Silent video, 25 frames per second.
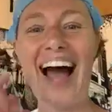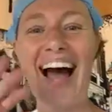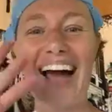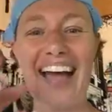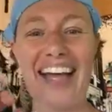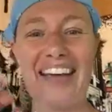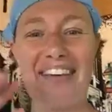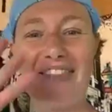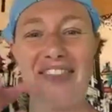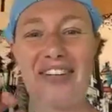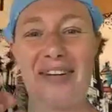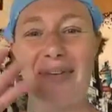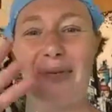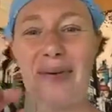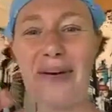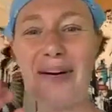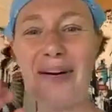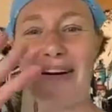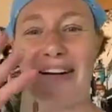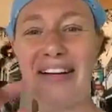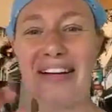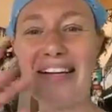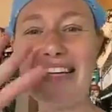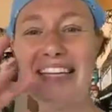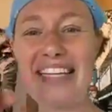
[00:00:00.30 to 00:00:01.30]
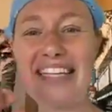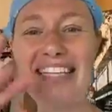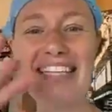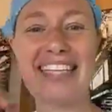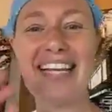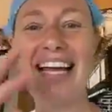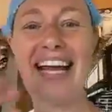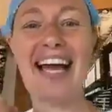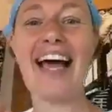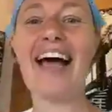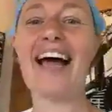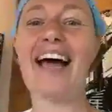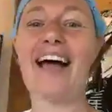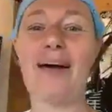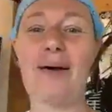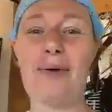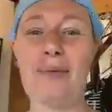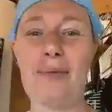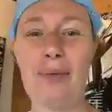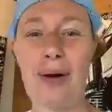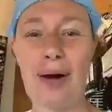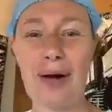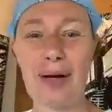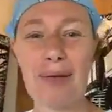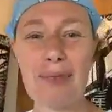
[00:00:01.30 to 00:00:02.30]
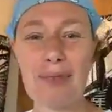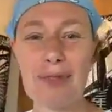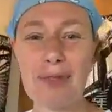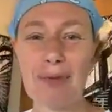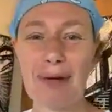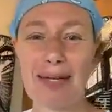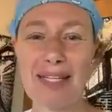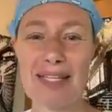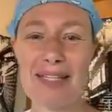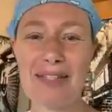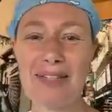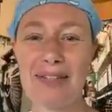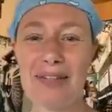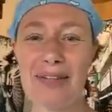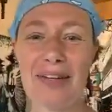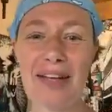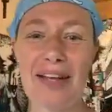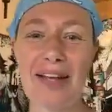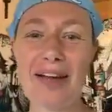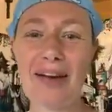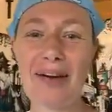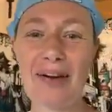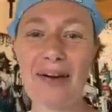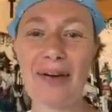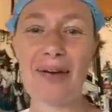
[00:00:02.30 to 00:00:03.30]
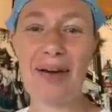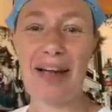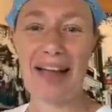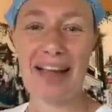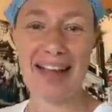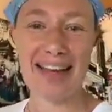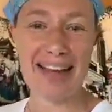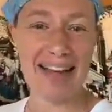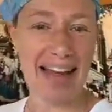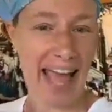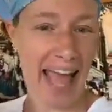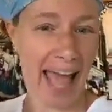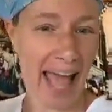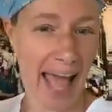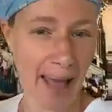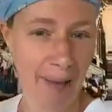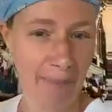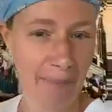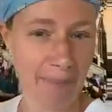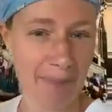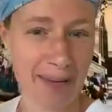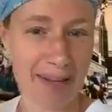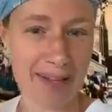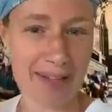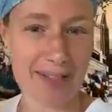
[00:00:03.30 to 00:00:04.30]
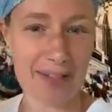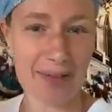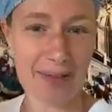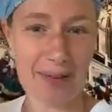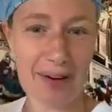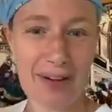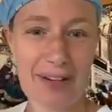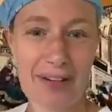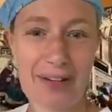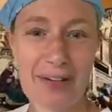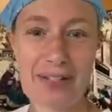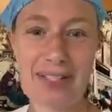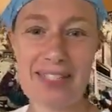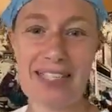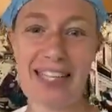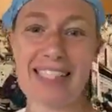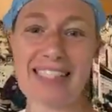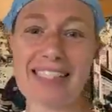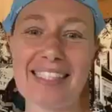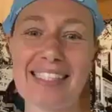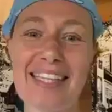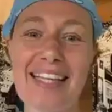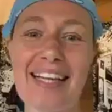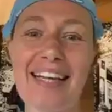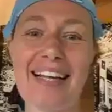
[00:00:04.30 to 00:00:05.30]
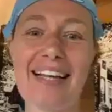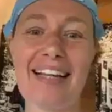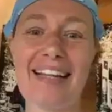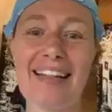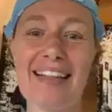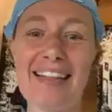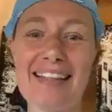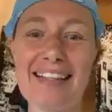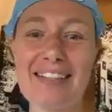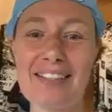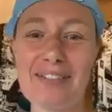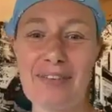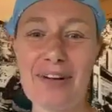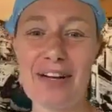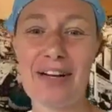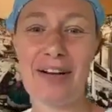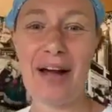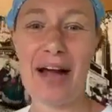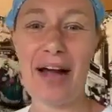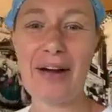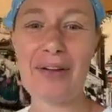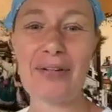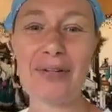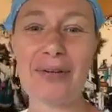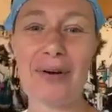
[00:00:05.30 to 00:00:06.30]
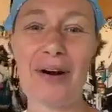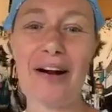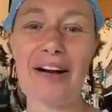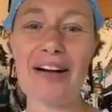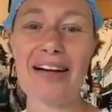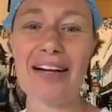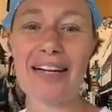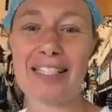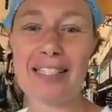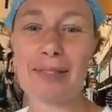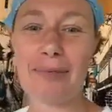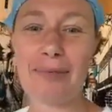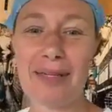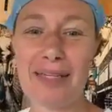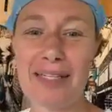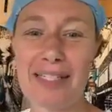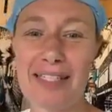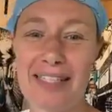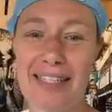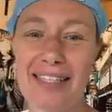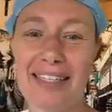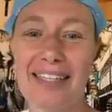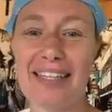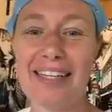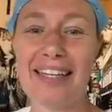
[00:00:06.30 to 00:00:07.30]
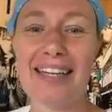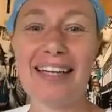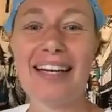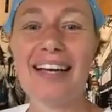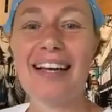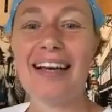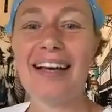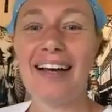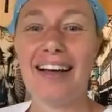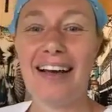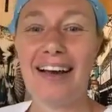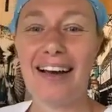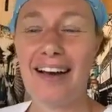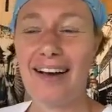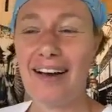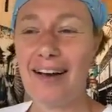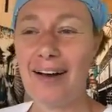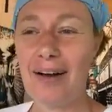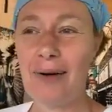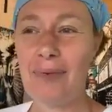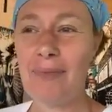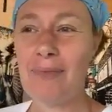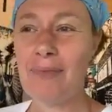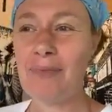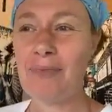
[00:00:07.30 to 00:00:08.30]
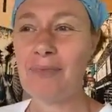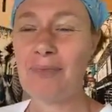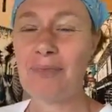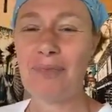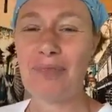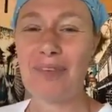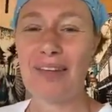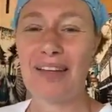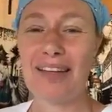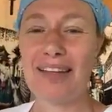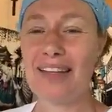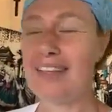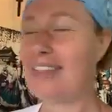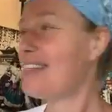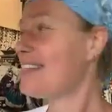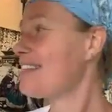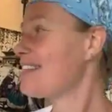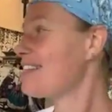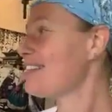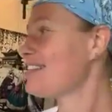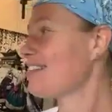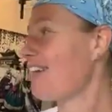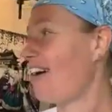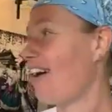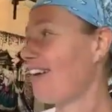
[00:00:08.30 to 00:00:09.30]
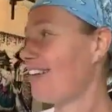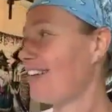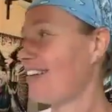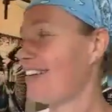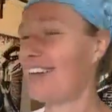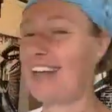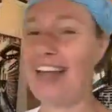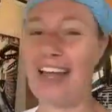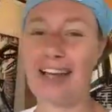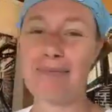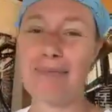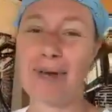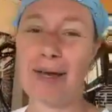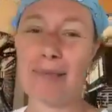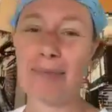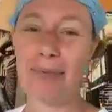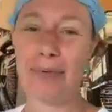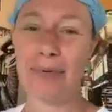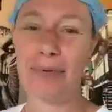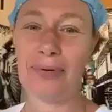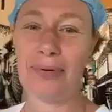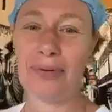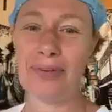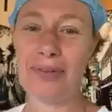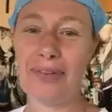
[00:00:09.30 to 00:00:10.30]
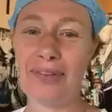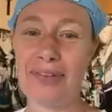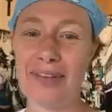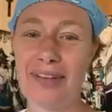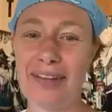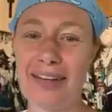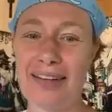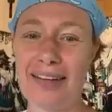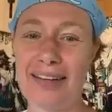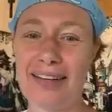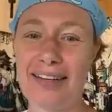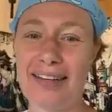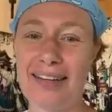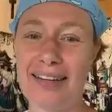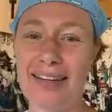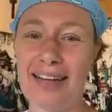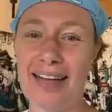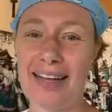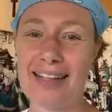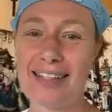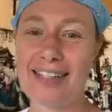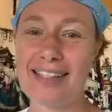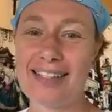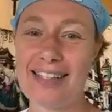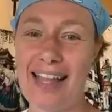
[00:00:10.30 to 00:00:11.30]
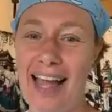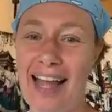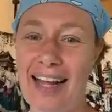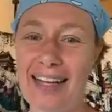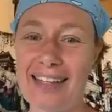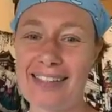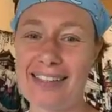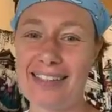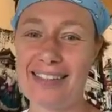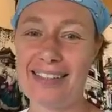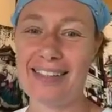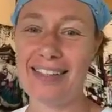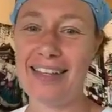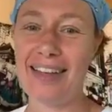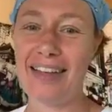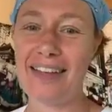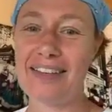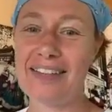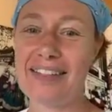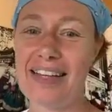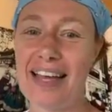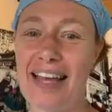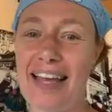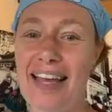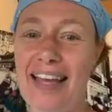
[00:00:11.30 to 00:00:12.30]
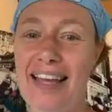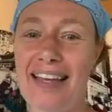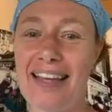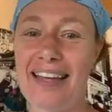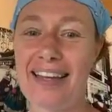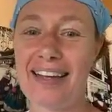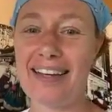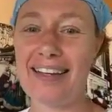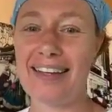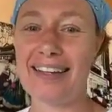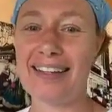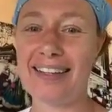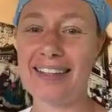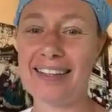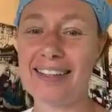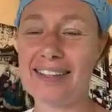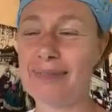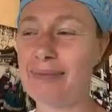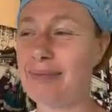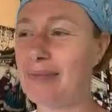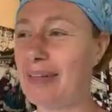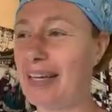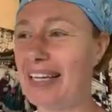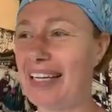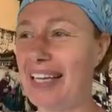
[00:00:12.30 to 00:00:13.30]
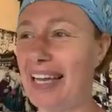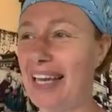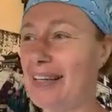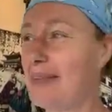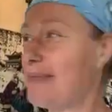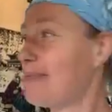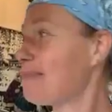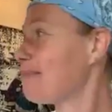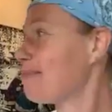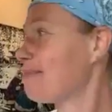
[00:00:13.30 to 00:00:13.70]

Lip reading: Hi everyone! Welcome to my studio and happy Toronto 60th, Toronto Outdoor Art Exhibition. This is not like my booth at Stacked the other day. I can't